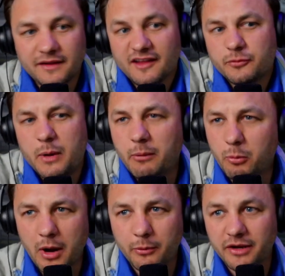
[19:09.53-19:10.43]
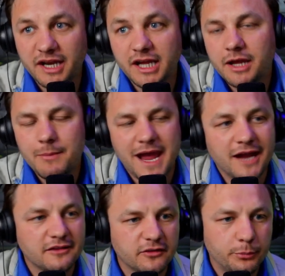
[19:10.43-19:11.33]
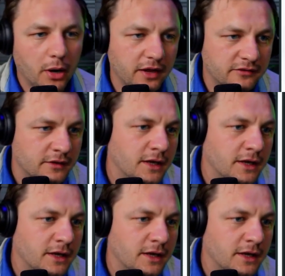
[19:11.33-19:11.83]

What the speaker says: and that's probably why we're getting him at this price.